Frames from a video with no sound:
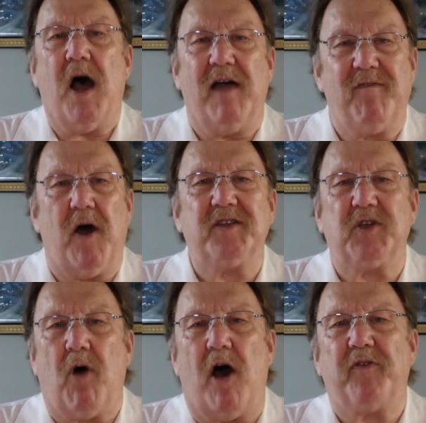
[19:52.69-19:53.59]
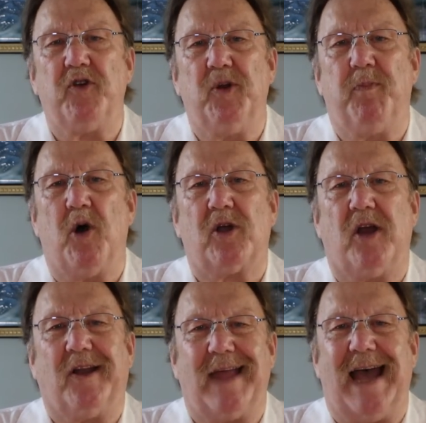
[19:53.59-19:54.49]
I've also authored a book
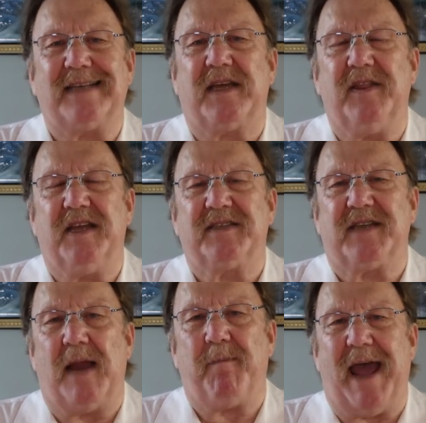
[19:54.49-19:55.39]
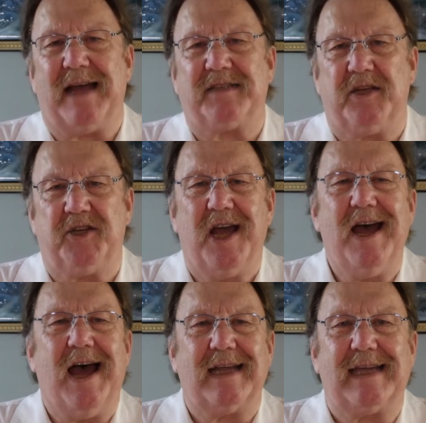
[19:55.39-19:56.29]
on Alaska and the Inside Passage,
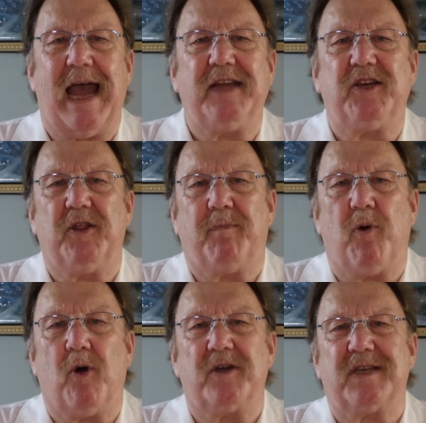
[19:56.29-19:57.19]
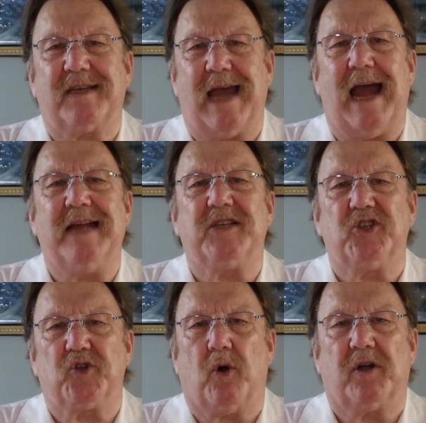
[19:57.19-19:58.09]
a guide to the ports, guides,
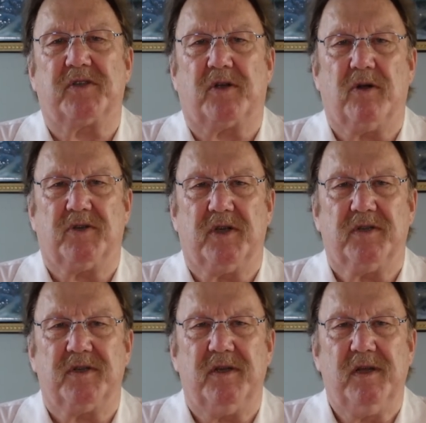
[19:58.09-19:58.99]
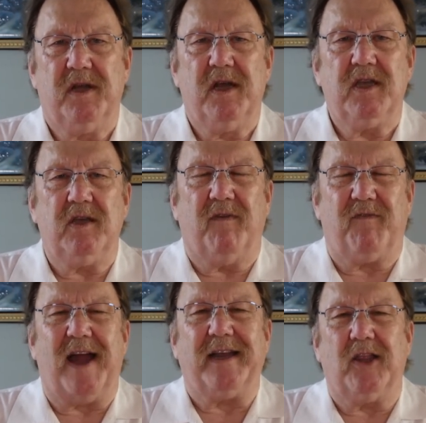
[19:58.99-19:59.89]
and shore excursions. You'll
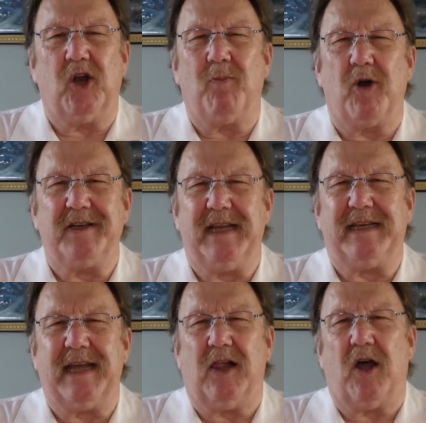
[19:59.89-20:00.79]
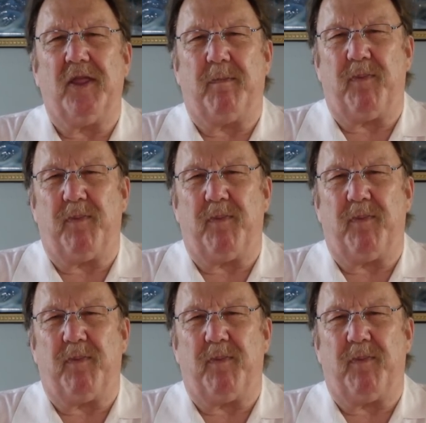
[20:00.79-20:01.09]
find a little more detail on the